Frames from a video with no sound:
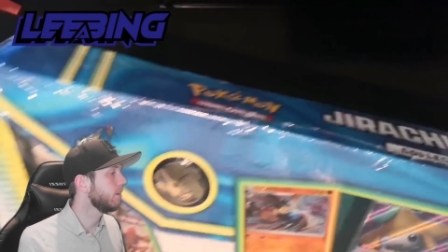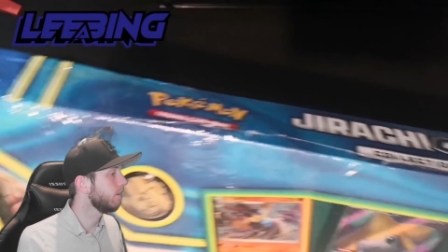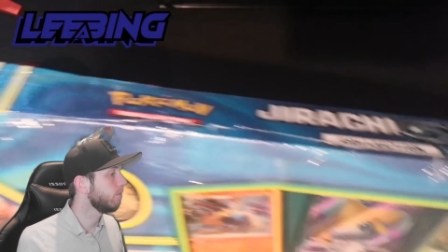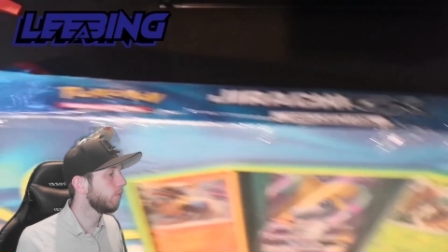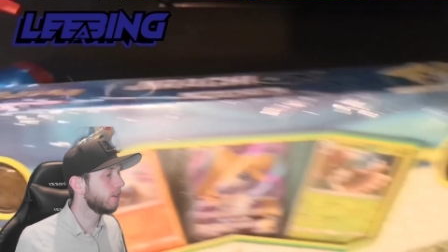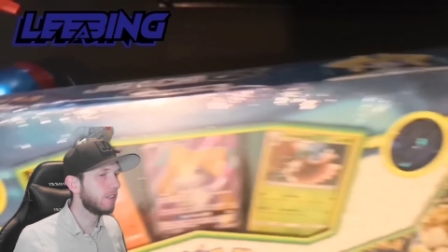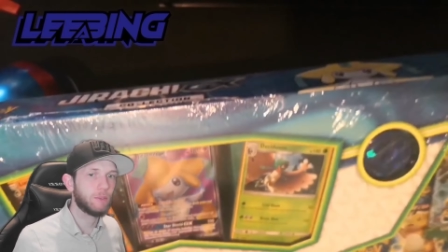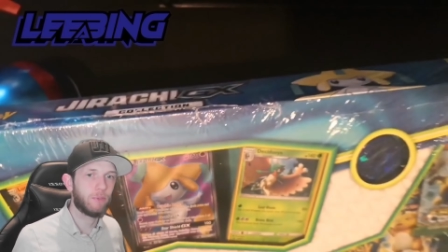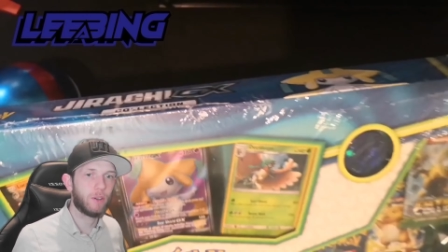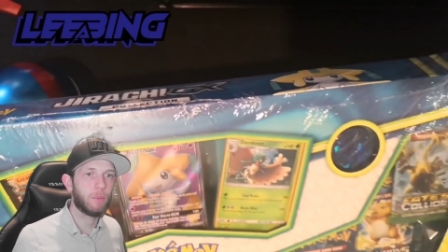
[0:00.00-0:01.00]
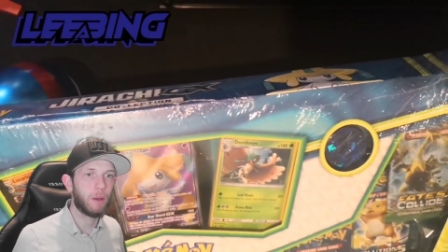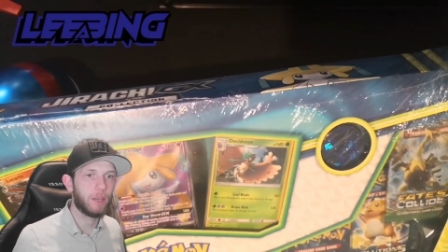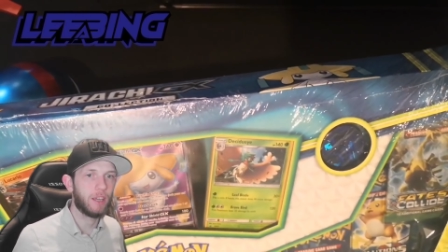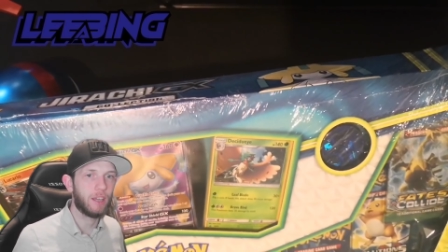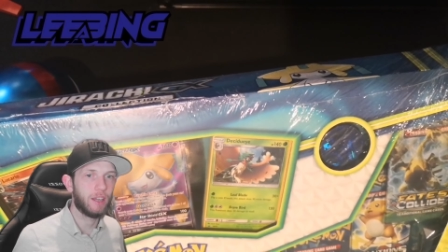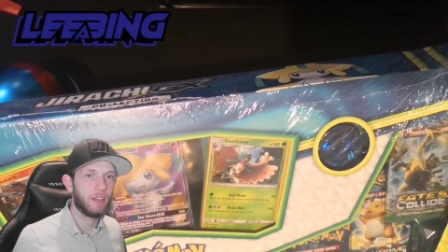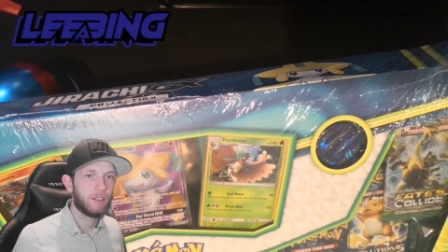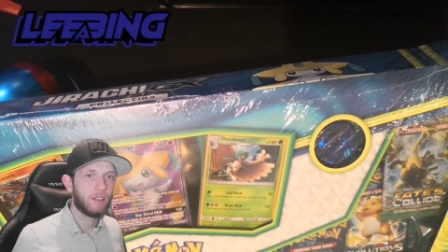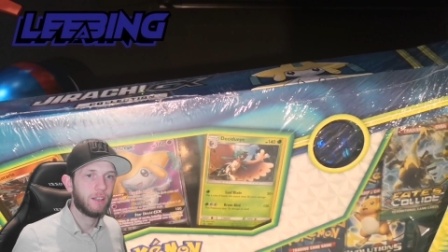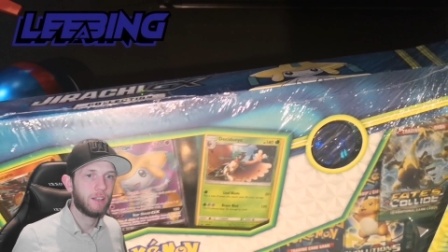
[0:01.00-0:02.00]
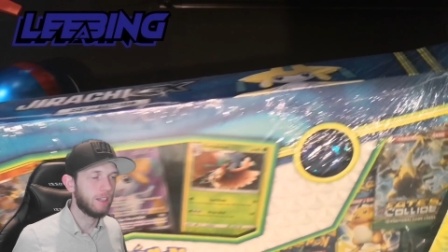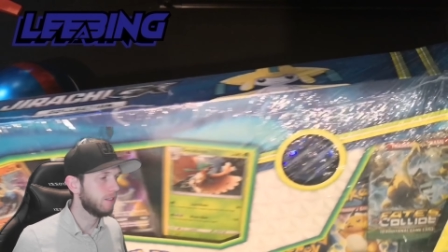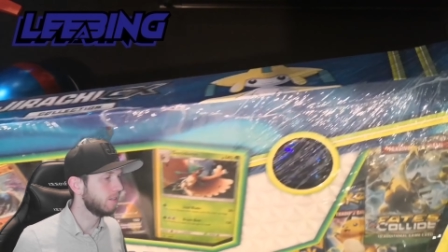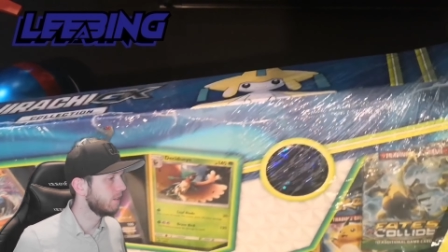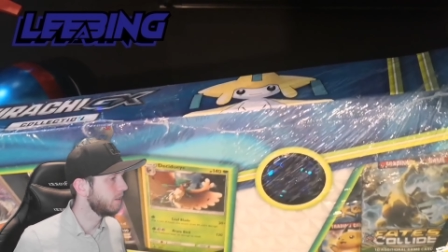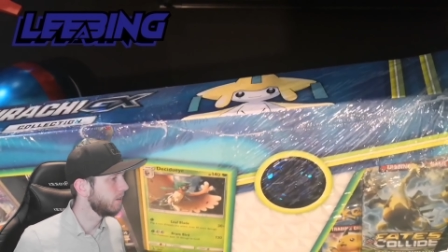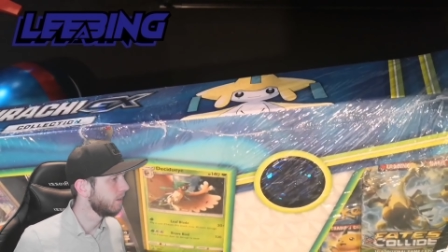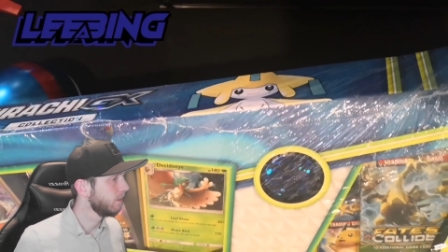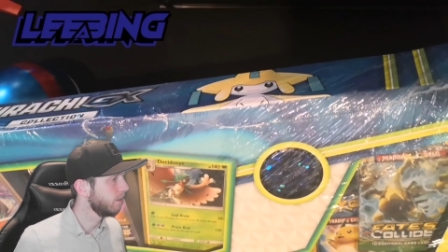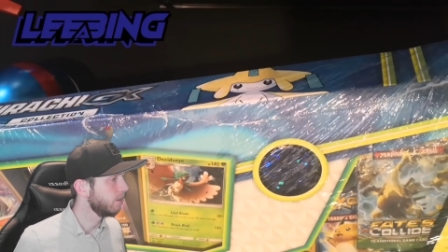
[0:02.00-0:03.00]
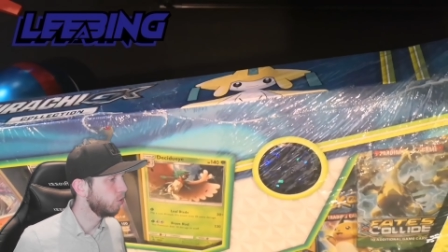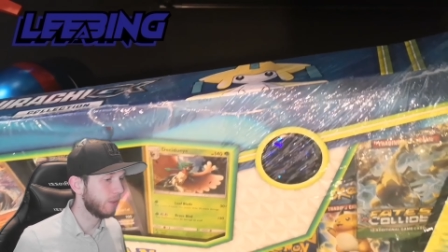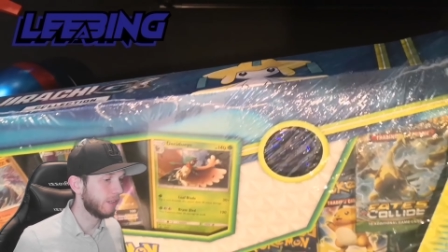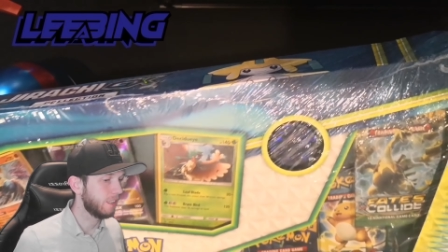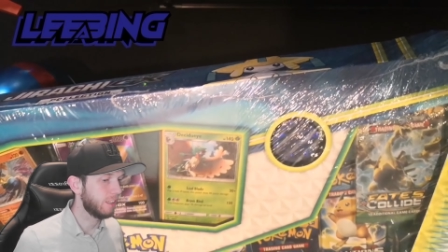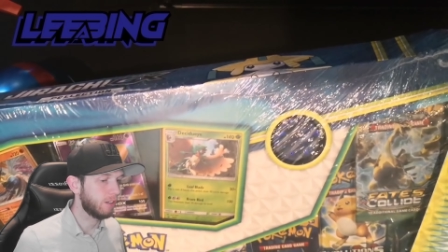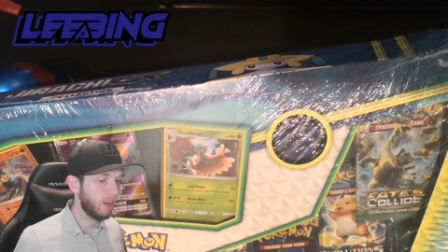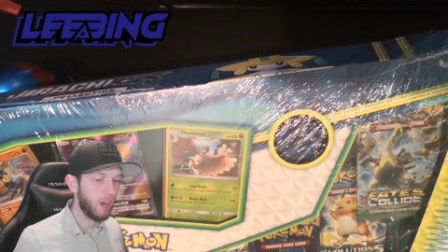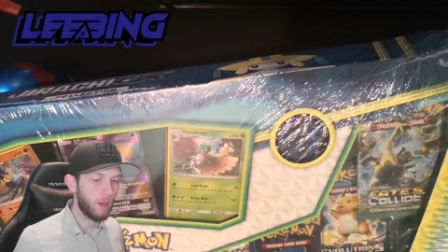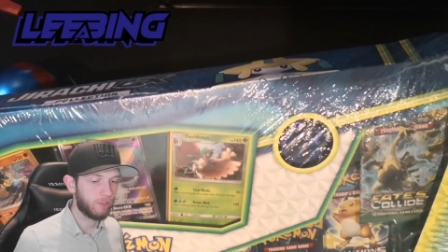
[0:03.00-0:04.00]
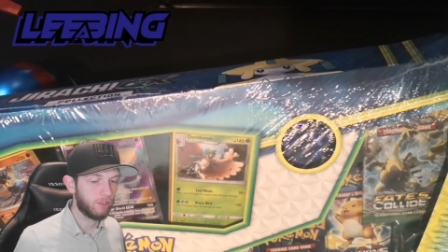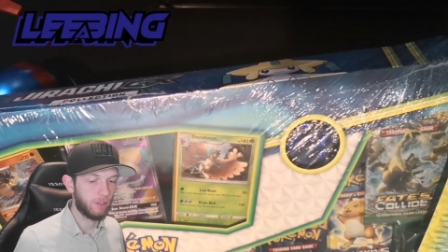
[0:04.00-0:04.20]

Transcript: firstly, the film up here is twisted up to